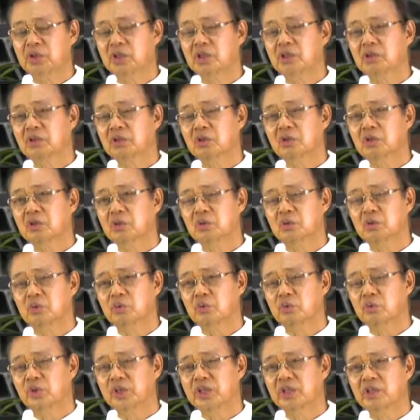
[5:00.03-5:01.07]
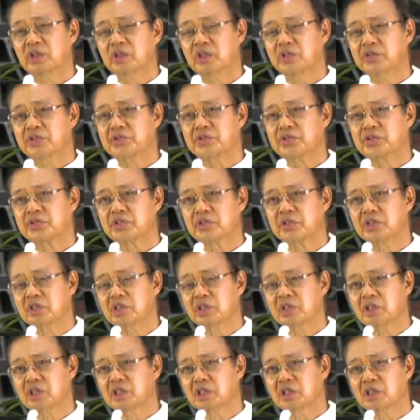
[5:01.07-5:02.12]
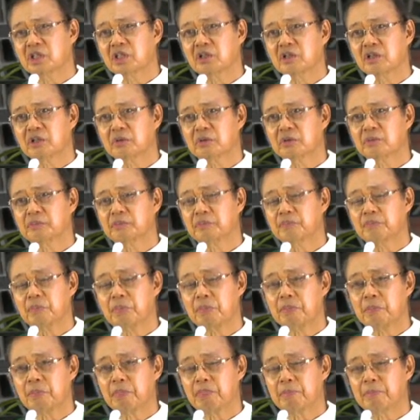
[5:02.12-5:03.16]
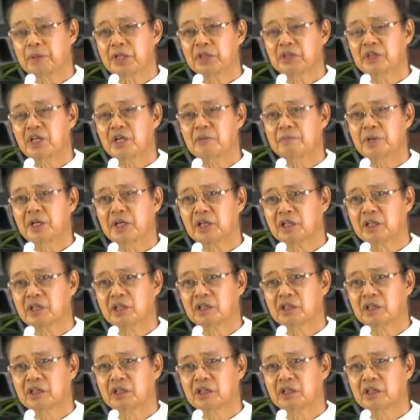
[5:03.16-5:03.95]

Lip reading: not know when this pandemic